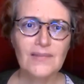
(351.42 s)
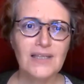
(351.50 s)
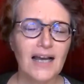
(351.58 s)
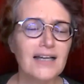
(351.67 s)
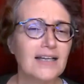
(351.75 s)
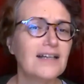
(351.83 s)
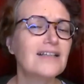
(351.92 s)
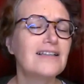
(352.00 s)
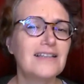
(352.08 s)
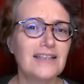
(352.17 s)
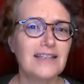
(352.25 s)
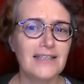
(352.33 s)
a
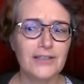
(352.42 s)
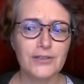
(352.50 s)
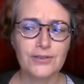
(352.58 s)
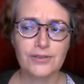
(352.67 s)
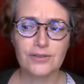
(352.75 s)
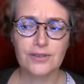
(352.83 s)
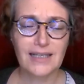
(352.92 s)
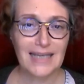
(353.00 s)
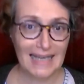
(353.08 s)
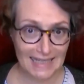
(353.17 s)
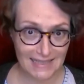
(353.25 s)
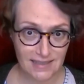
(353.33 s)
clear
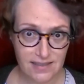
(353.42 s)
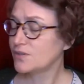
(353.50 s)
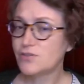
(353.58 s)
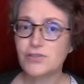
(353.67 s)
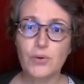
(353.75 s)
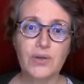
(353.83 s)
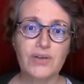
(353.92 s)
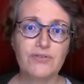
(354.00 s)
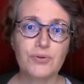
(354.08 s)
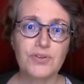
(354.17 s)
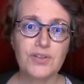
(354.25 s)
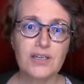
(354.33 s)
cadence. So if you
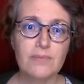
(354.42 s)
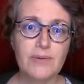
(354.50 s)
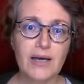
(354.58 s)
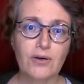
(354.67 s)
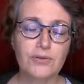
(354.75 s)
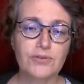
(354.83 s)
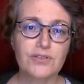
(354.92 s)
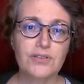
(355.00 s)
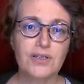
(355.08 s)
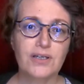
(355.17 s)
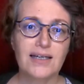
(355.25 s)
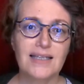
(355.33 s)
think about
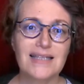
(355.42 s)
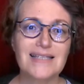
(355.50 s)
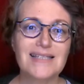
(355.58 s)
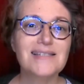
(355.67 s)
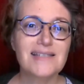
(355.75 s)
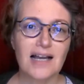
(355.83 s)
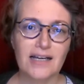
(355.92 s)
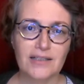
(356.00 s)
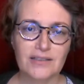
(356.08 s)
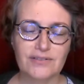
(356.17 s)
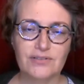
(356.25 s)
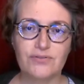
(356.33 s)
the
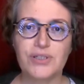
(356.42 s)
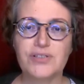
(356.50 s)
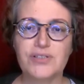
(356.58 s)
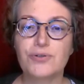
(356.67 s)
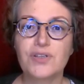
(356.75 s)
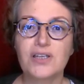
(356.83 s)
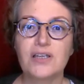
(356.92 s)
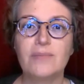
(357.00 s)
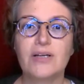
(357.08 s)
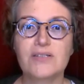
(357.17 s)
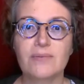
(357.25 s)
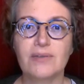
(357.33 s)
style of the voice, are you thinking
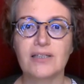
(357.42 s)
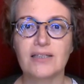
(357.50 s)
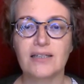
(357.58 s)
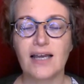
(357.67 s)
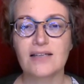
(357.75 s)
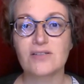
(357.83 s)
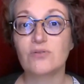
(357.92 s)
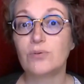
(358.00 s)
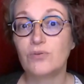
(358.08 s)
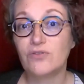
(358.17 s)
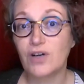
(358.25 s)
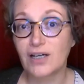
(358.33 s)
about something that has a
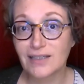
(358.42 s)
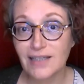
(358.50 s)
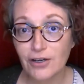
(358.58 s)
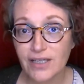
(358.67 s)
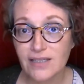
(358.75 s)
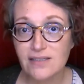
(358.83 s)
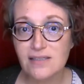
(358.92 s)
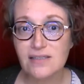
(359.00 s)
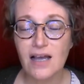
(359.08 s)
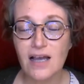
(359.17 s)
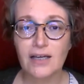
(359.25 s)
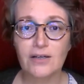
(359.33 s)
Wagnerian
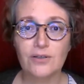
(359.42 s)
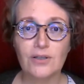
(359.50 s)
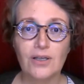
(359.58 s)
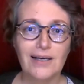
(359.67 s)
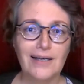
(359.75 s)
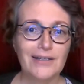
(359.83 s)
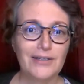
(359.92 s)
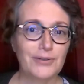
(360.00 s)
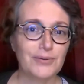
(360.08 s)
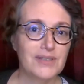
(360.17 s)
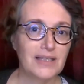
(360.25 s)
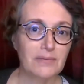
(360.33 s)
style,
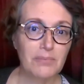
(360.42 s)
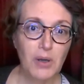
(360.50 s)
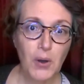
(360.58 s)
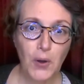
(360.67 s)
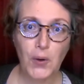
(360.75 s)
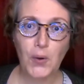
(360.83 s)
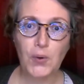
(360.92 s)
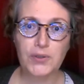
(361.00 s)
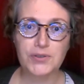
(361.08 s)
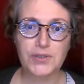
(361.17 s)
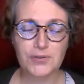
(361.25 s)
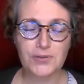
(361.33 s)
like Poe or
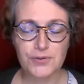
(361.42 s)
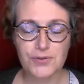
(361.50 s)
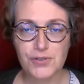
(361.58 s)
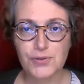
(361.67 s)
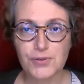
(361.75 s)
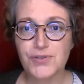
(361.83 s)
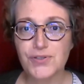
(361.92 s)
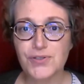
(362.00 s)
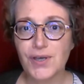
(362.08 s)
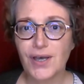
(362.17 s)
Dr. Seuss?